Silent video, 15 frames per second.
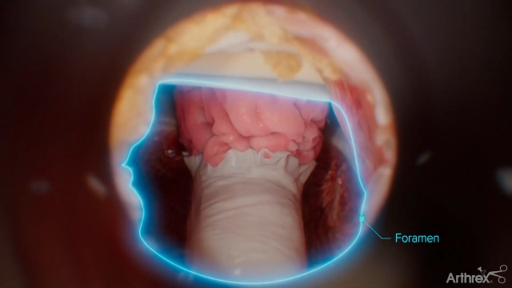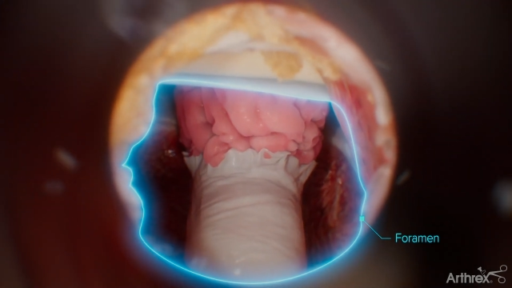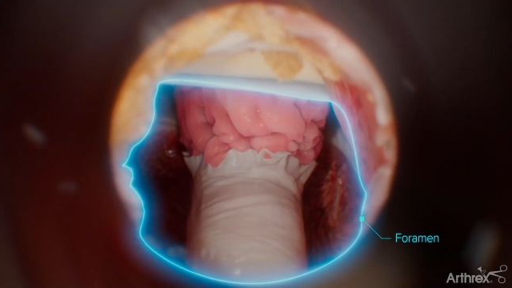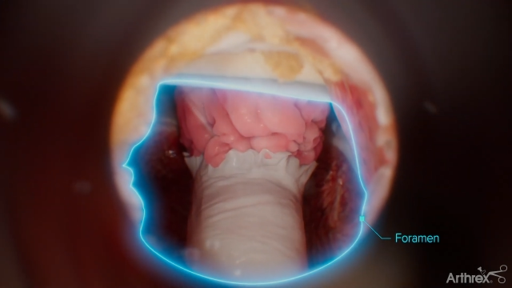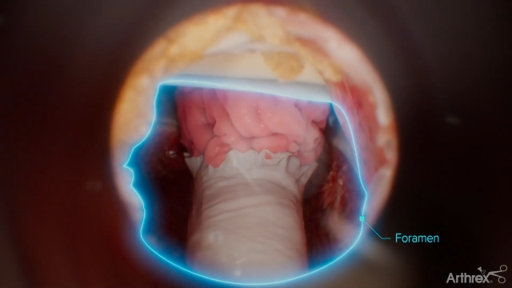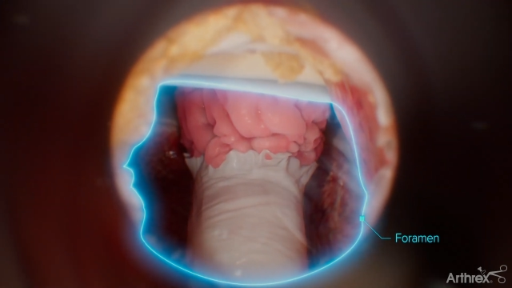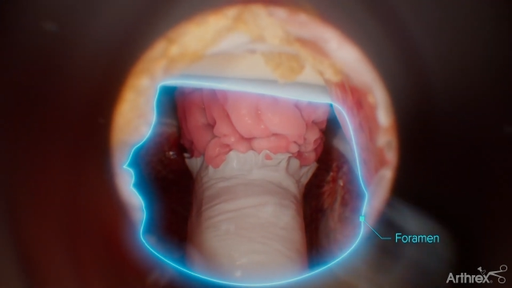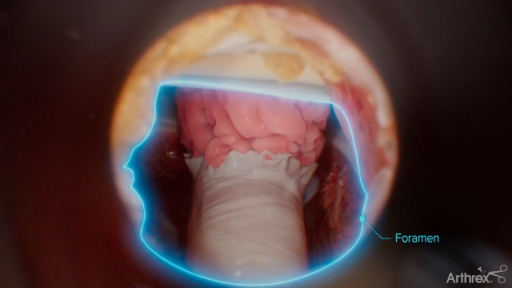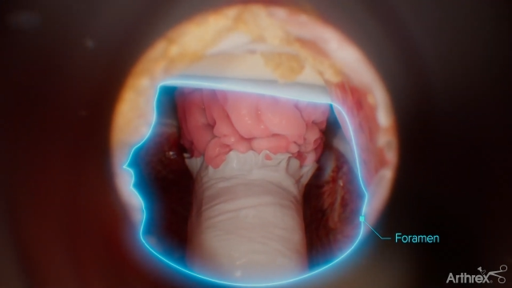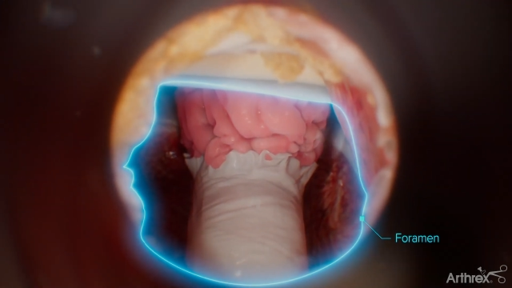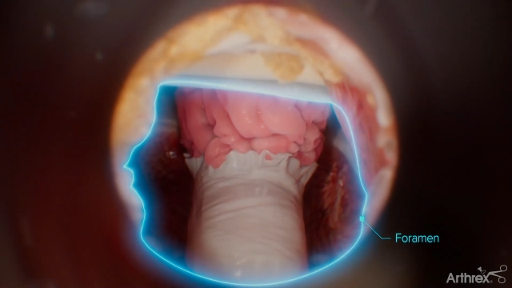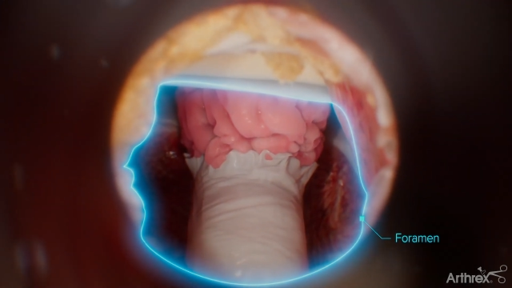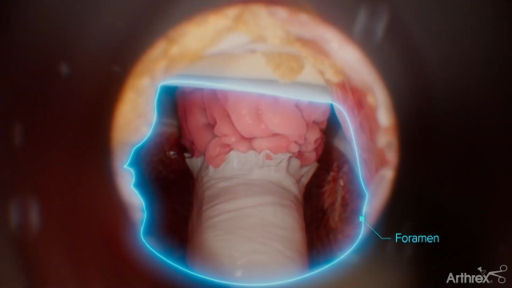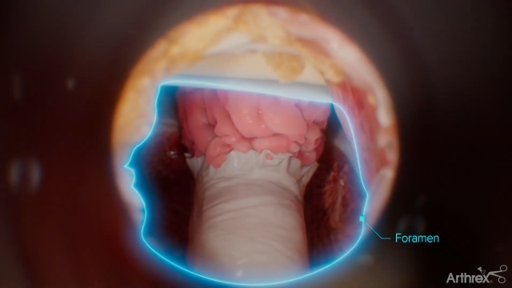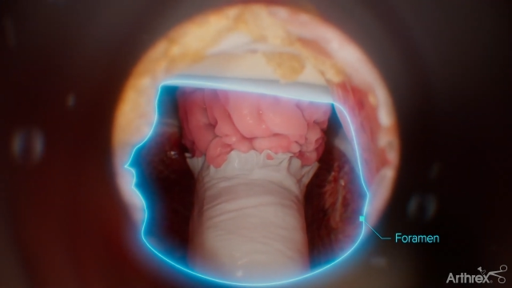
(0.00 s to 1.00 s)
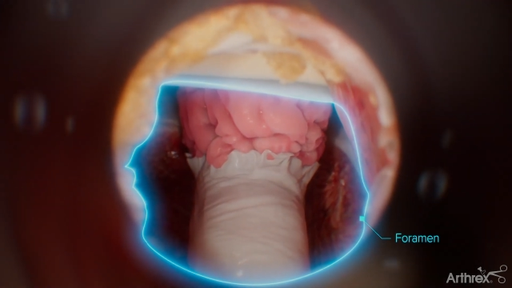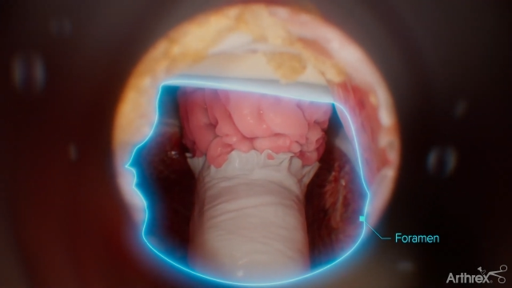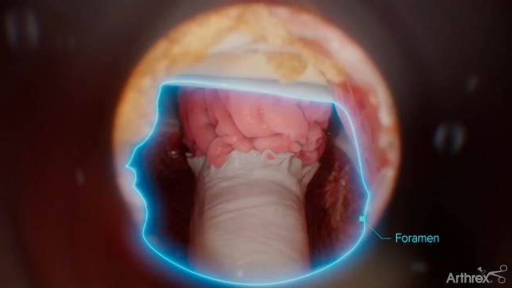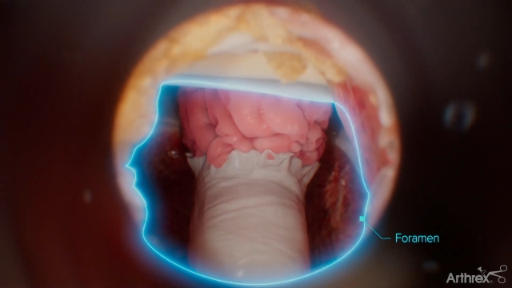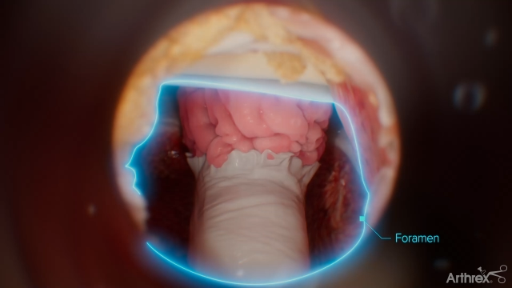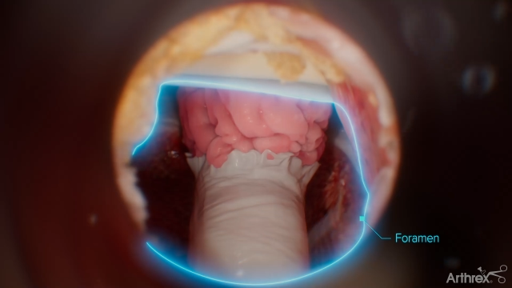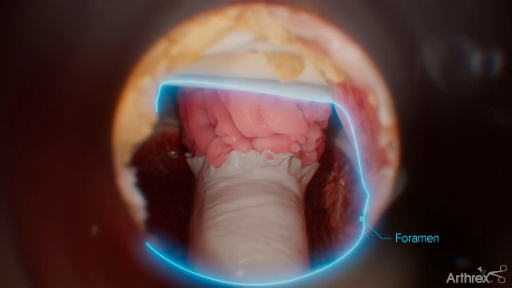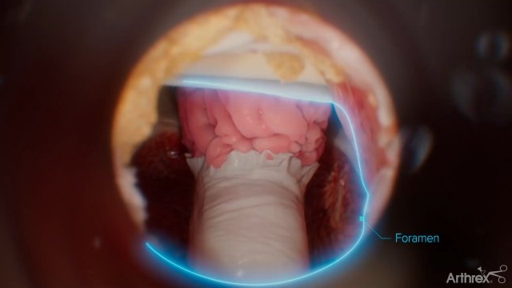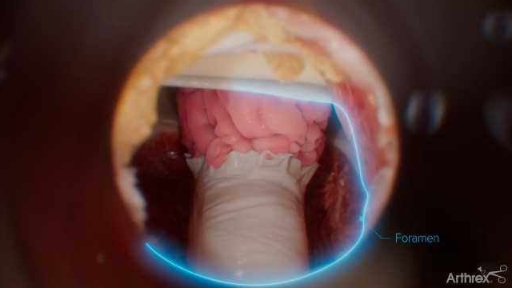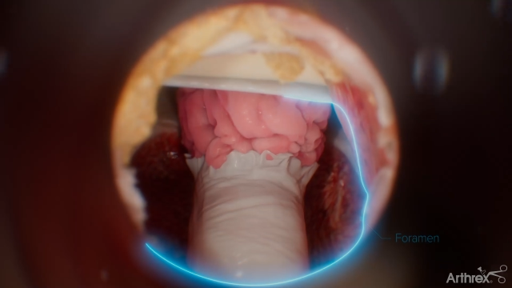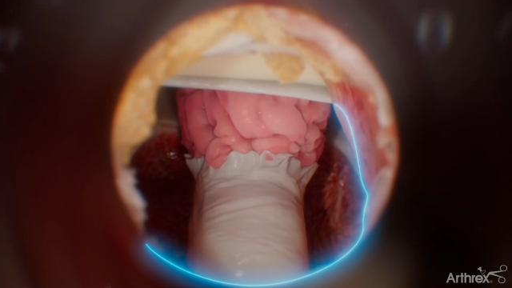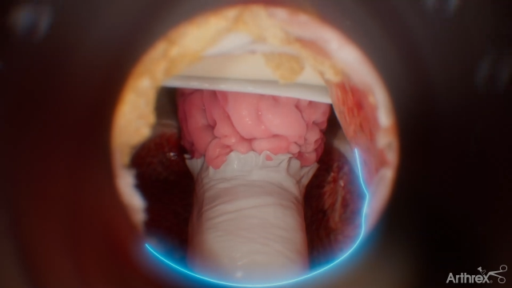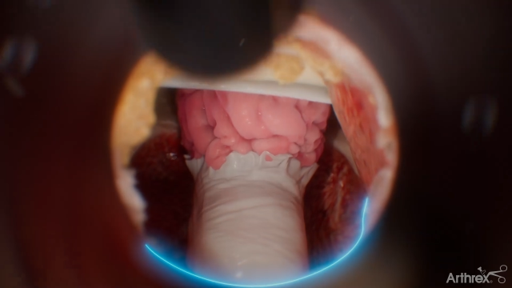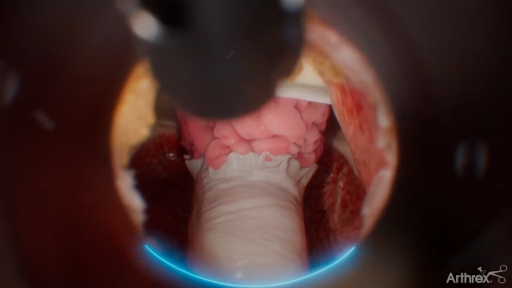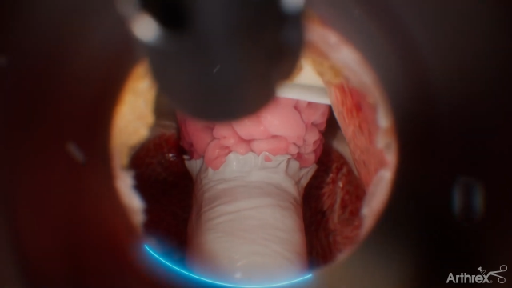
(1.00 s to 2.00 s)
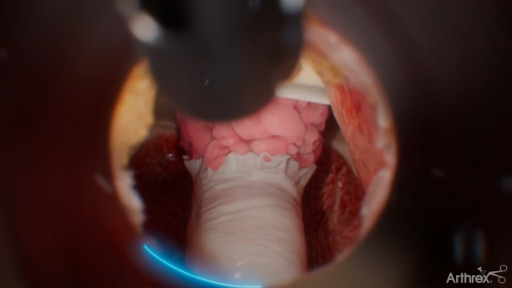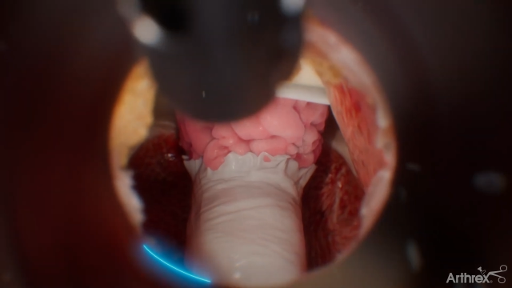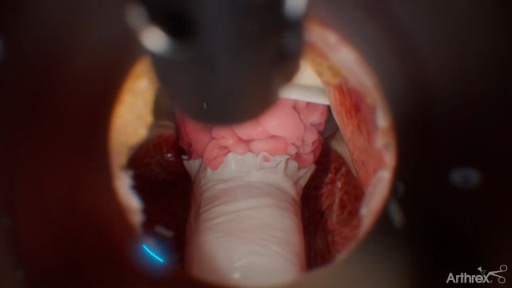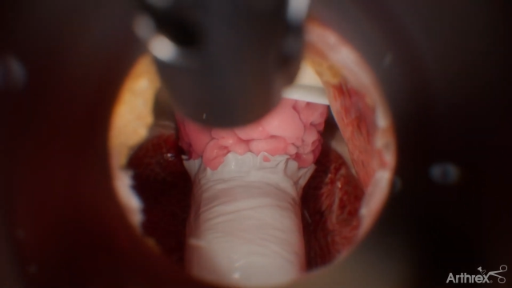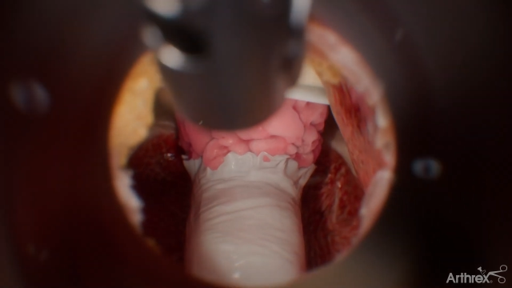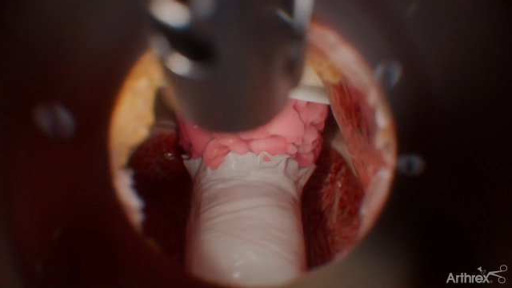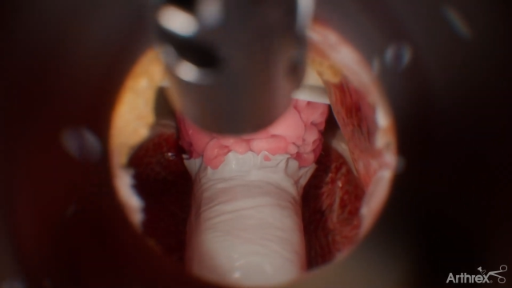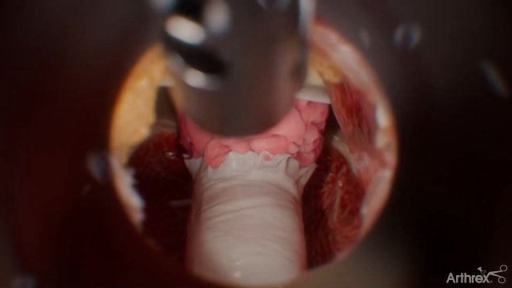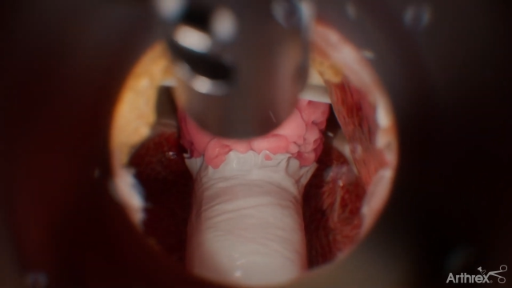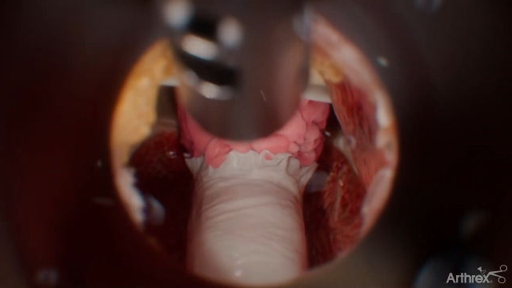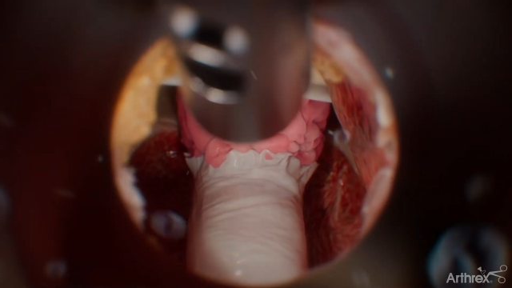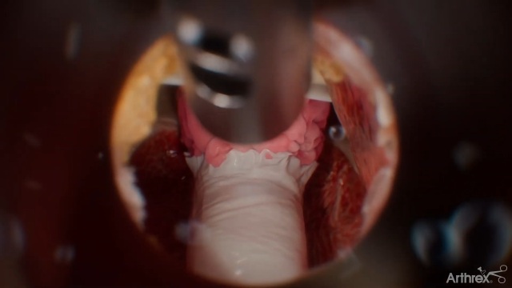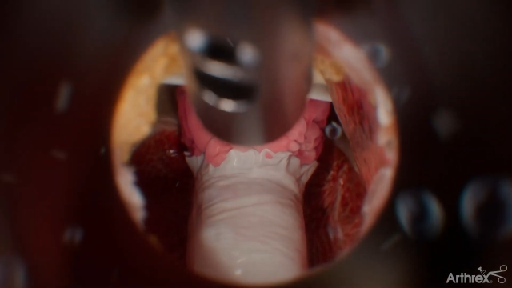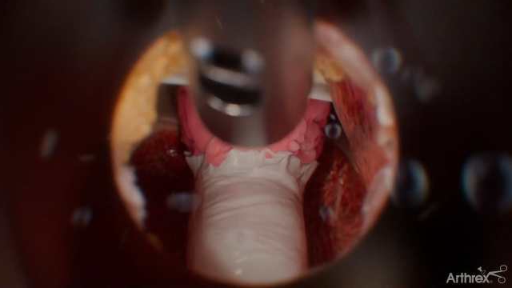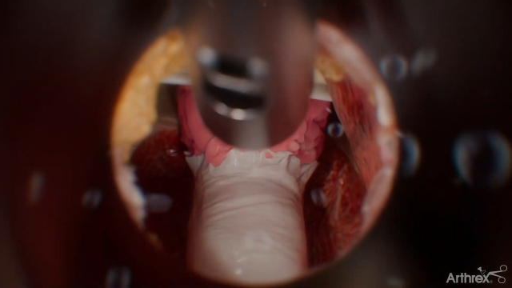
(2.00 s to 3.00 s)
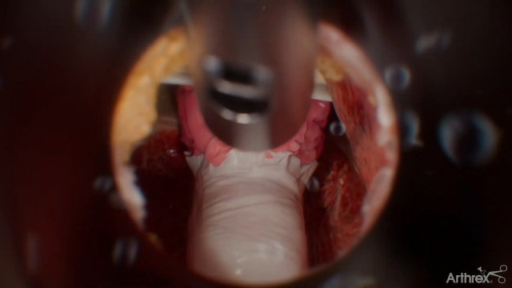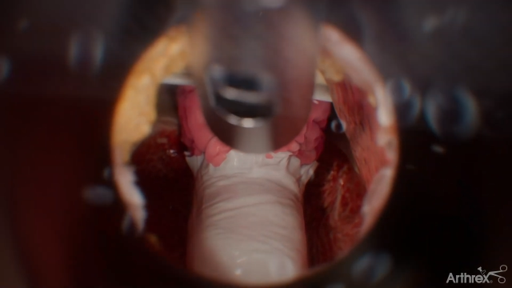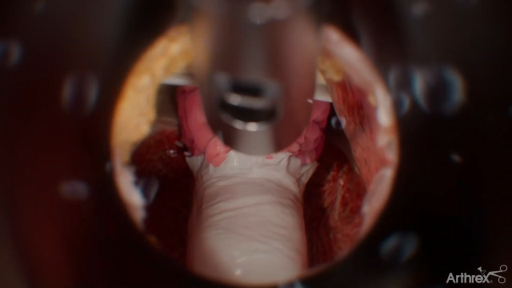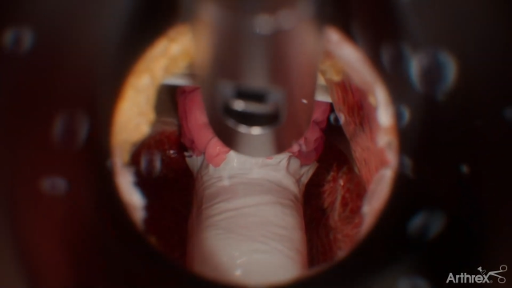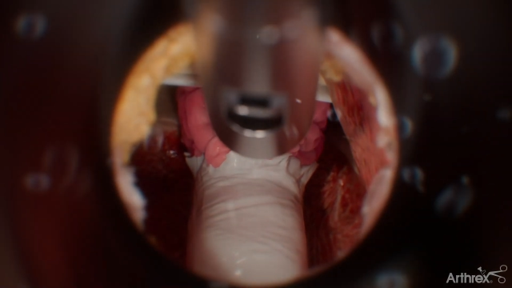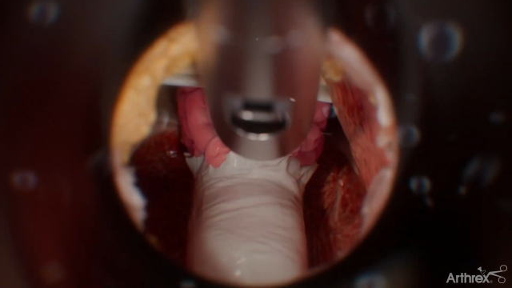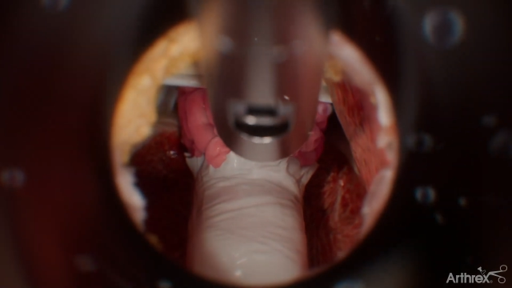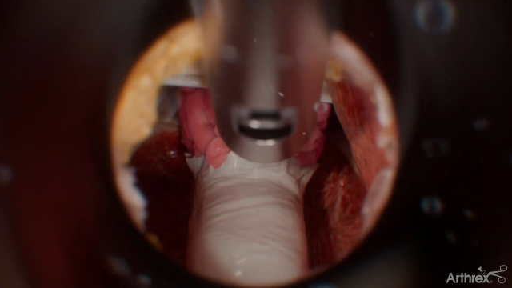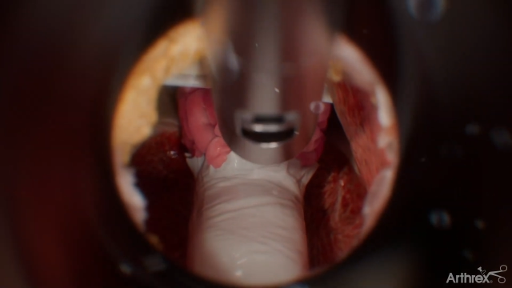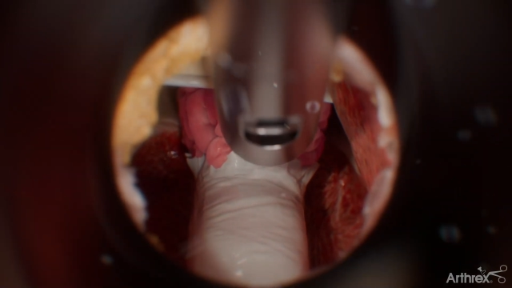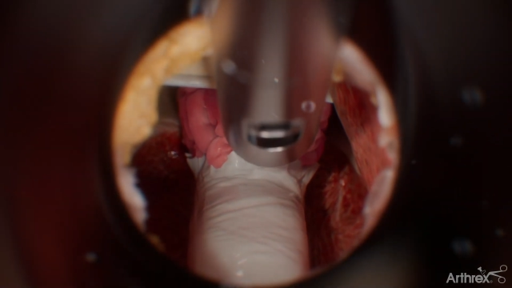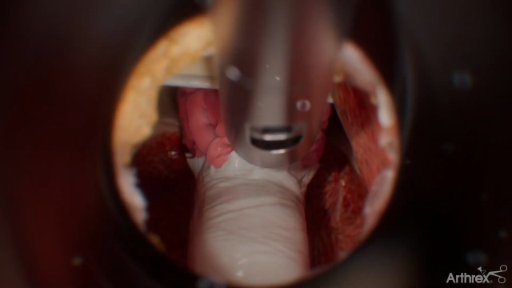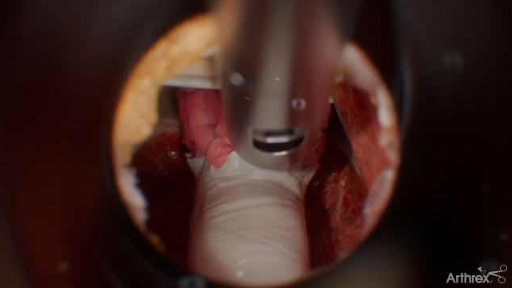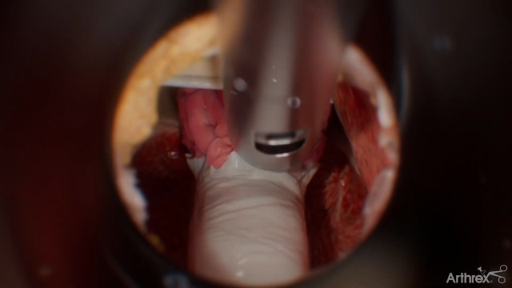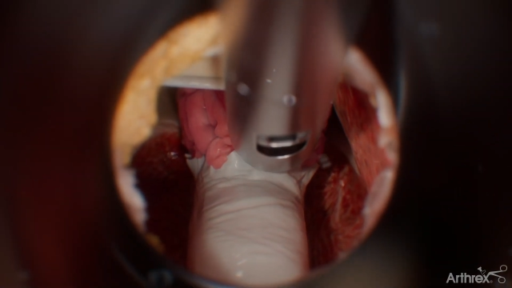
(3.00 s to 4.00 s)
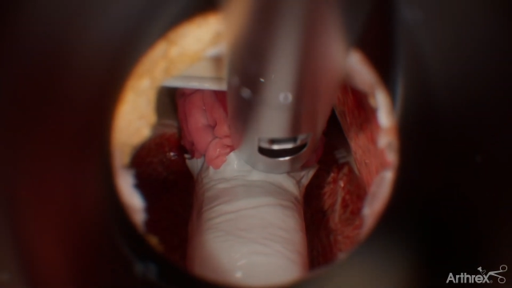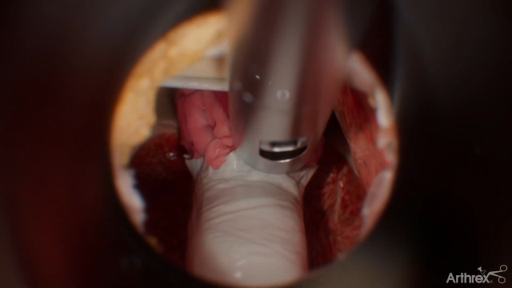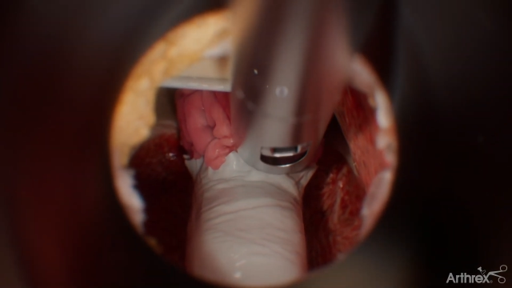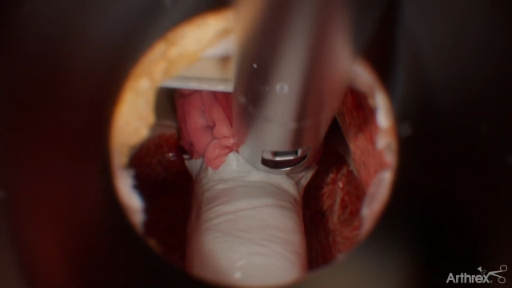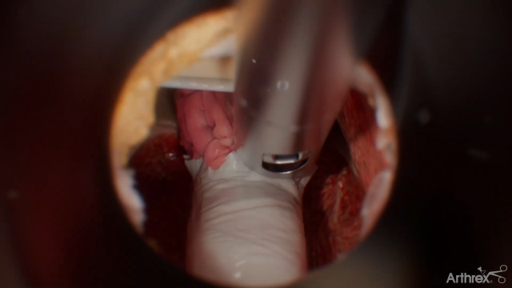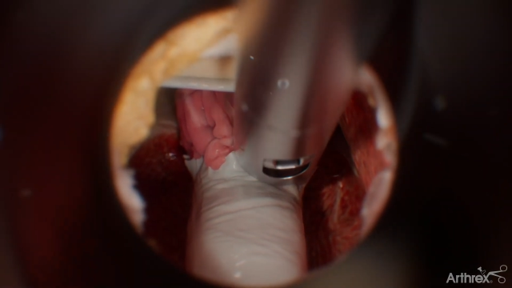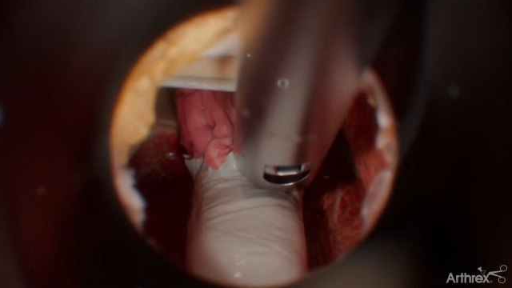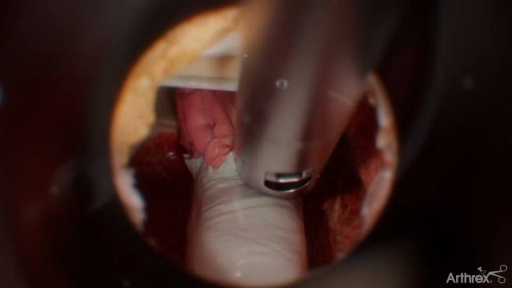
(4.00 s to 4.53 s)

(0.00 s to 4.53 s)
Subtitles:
[unreadable: no face in view]